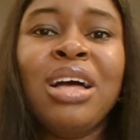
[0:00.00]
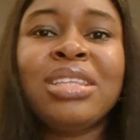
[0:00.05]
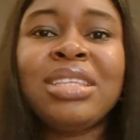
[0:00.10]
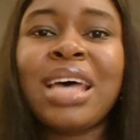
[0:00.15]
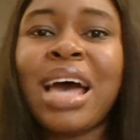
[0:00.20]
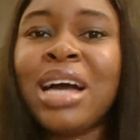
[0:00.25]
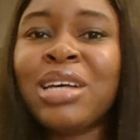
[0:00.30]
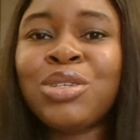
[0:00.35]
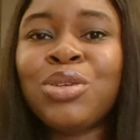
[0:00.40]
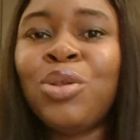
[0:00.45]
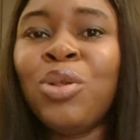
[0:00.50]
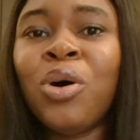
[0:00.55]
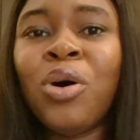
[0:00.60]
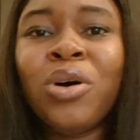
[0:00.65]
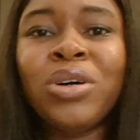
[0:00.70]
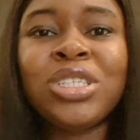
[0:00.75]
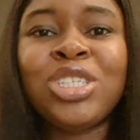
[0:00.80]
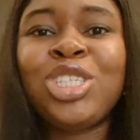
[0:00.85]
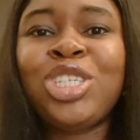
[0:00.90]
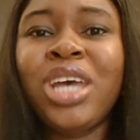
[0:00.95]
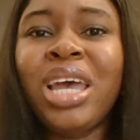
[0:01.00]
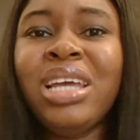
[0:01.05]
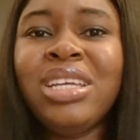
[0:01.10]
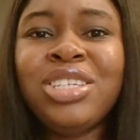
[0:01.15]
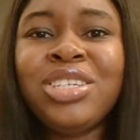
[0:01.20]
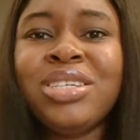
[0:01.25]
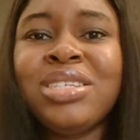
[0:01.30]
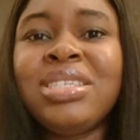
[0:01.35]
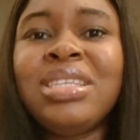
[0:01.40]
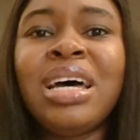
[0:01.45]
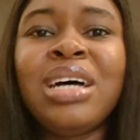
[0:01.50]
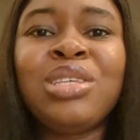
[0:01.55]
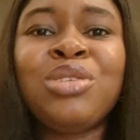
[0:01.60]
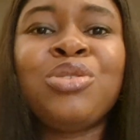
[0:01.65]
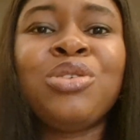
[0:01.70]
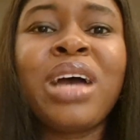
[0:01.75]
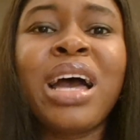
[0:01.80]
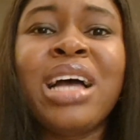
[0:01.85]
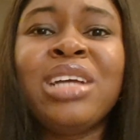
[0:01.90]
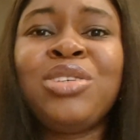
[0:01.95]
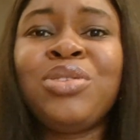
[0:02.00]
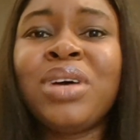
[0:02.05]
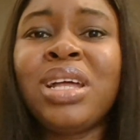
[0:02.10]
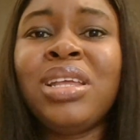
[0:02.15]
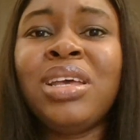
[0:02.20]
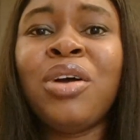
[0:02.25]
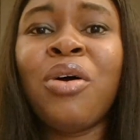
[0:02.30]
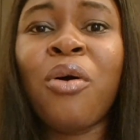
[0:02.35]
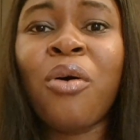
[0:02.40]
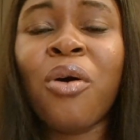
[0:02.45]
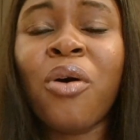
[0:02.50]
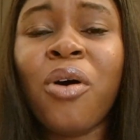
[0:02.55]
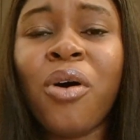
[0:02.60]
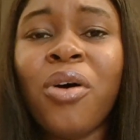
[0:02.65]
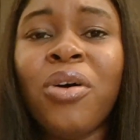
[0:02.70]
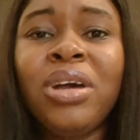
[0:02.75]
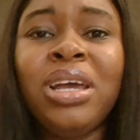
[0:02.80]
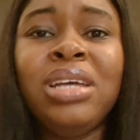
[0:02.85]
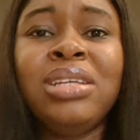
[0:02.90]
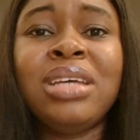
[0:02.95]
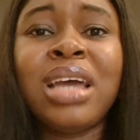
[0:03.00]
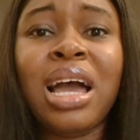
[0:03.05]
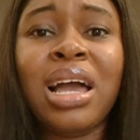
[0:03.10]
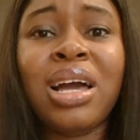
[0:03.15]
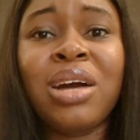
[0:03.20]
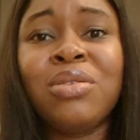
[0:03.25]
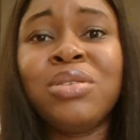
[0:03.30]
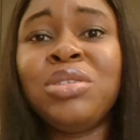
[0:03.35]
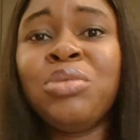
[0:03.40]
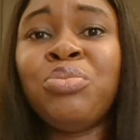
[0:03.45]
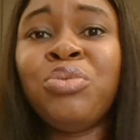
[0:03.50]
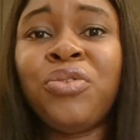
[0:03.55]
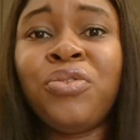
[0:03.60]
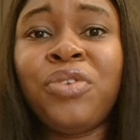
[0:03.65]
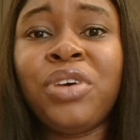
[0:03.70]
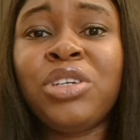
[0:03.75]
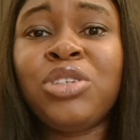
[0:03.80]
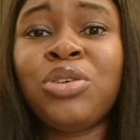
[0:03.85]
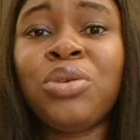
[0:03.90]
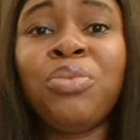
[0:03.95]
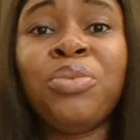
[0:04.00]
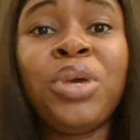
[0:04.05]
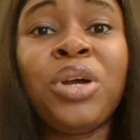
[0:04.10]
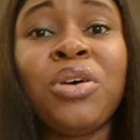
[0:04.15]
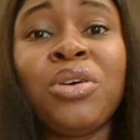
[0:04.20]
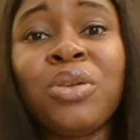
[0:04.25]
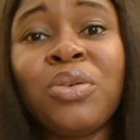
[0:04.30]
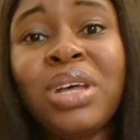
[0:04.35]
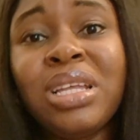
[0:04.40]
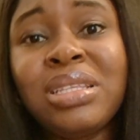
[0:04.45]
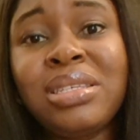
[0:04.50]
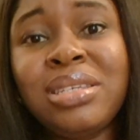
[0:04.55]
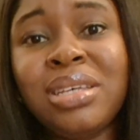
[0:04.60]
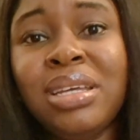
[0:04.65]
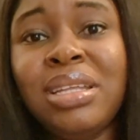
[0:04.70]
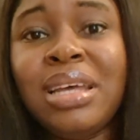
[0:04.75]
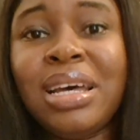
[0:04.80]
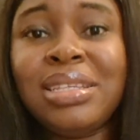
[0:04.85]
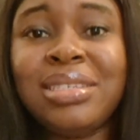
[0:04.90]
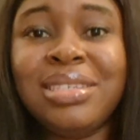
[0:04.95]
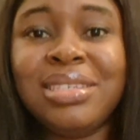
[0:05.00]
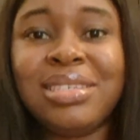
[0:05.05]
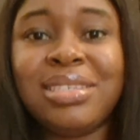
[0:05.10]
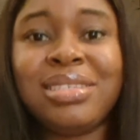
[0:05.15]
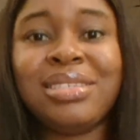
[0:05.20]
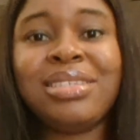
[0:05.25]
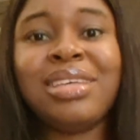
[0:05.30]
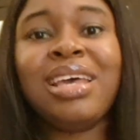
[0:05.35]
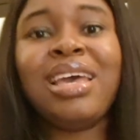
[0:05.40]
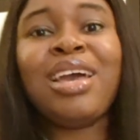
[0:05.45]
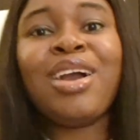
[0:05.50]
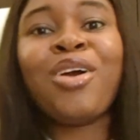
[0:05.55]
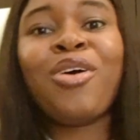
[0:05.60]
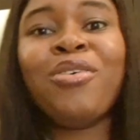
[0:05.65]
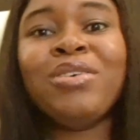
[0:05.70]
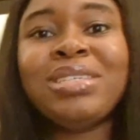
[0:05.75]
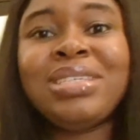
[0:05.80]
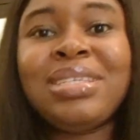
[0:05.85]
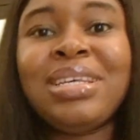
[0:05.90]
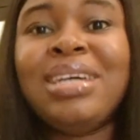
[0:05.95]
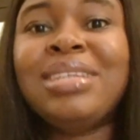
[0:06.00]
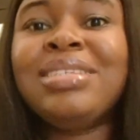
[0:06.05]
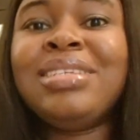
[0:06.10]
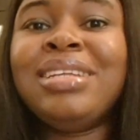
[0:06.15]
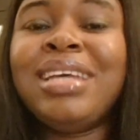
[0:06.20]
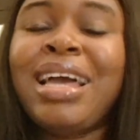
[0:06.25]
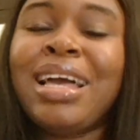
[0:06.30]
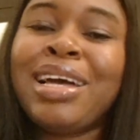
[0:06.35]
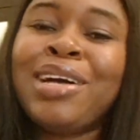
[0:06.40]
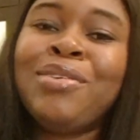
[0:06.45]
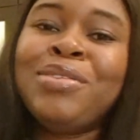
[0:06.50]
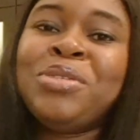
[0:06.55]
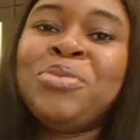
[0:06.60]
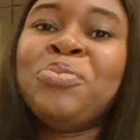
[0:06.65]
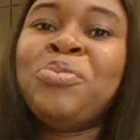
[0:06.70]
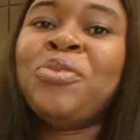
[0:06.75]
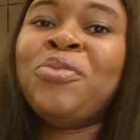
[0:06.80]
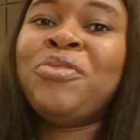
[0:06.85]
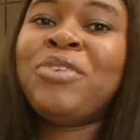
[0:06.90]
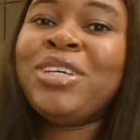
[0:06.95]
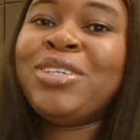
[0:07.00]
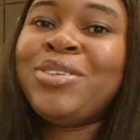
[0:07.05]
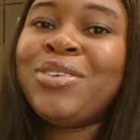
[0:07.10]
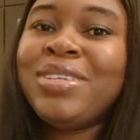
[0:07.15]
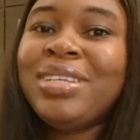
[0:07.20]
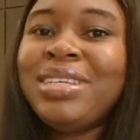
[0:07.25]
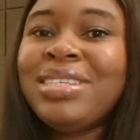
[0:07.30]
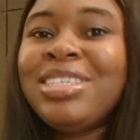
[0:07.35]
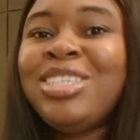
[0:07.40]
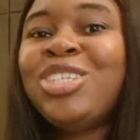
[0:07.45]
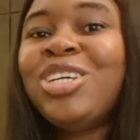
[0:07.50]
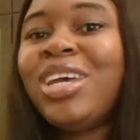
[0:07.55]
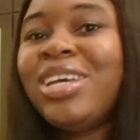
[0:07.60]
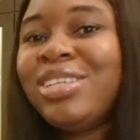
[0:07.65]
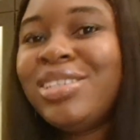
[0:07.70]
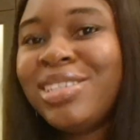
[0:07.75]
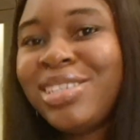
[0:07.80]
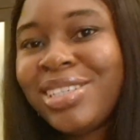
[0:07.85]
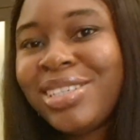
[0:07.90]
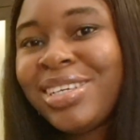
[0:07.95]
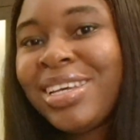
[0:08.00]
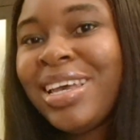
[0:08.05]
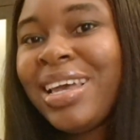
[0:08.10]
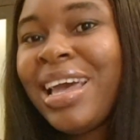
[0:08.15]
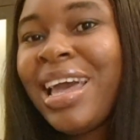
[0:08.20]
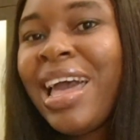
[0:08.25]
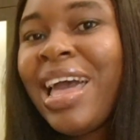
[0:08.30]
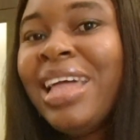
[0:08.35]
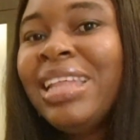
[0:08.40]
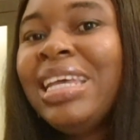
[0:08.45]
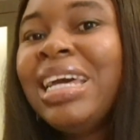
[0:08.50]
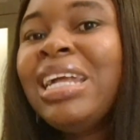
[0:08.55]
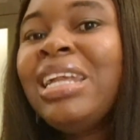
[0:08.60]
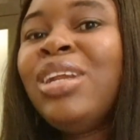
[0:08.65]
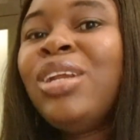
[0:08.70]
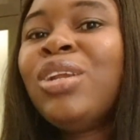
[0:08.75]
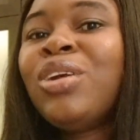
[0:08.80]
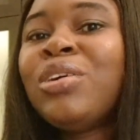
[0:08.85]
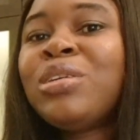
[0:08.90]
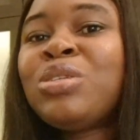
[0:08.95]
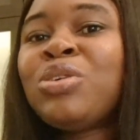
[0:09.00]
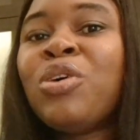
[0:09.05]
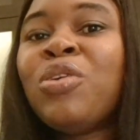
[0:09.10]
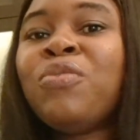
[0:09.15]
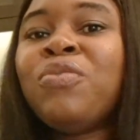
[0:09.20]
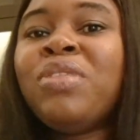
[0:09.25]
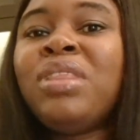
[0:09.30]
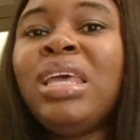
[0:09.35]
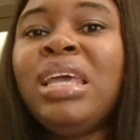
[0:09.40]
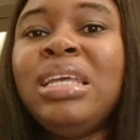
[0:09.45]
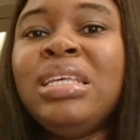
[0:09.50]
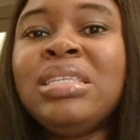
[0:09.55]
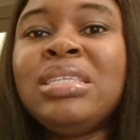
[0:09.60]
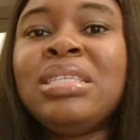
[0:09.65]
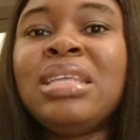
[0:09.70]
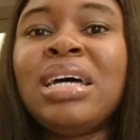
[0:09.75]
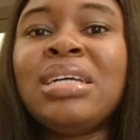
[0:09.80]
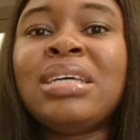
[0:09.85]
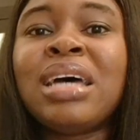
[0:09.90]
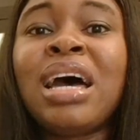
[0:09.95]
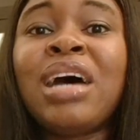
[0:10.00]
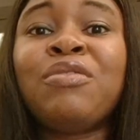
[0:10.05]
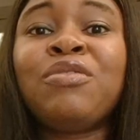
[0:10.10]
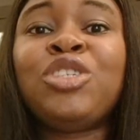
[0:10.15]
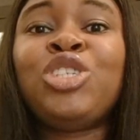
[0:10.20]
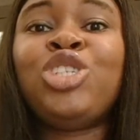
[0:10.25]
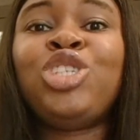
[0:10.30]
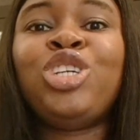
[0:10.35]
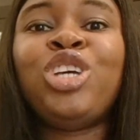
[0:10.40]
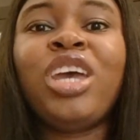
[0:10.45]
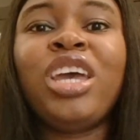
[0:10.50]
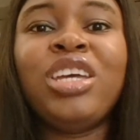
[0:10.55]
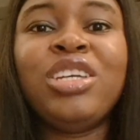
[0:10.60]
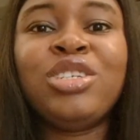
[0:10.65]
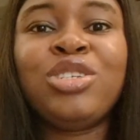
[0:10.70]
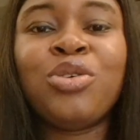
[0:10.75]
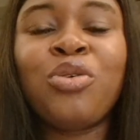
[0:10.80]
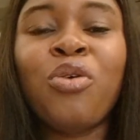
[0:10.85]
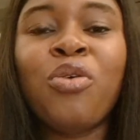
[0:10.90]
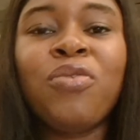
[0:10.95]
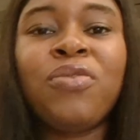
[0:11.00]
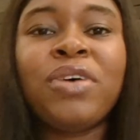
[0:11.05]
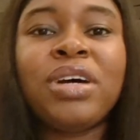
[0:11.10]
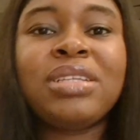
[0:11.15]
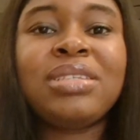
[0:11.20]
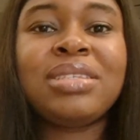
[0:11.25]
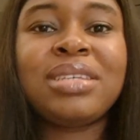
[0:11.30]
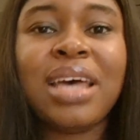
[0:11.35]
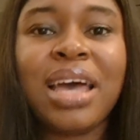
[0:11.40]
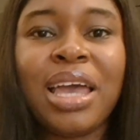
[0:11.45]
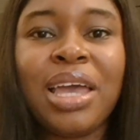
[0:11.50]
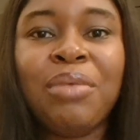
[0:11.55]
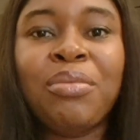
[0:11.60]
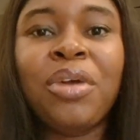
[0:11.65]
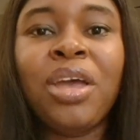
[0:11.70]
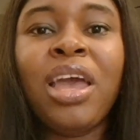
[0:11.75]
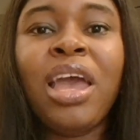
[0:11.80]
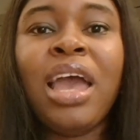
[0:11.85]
tax laws, changes that actually occur in the accounting profession? Because one thing that is constant in the accounting profession is change. There are a lot of things that have changed over time,